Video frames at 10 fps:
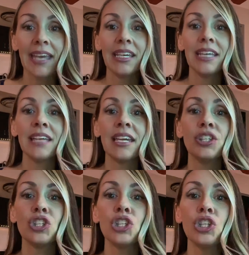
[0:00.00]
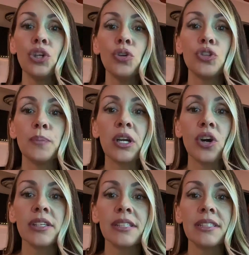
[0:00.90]
And it's huge
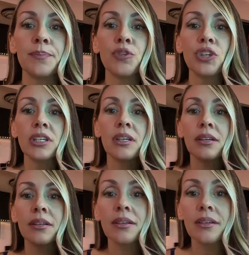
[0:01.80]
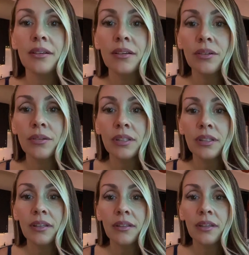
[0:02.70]
because it's really, what's
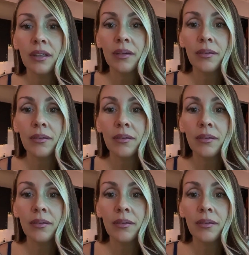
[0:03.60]
this?